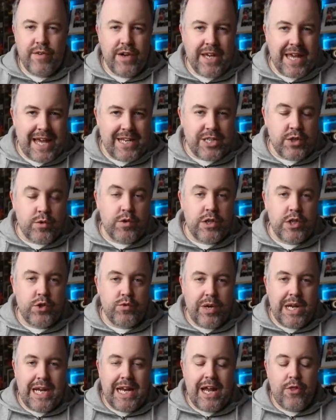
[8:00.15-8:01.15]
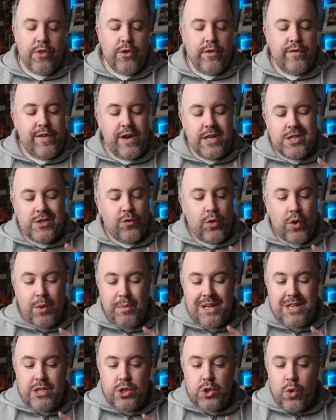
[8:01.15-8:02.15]
different categories, really. I thought, first of all,
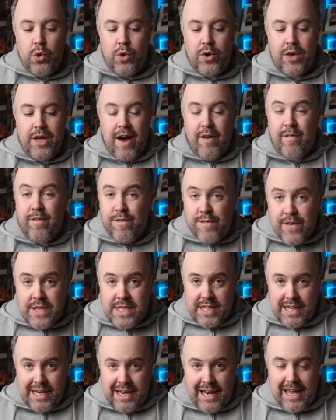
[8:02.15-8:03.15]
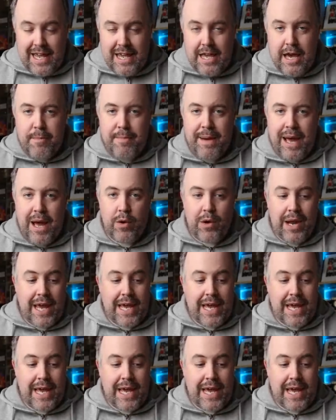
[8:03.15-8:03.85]
I'm going to talk physically about,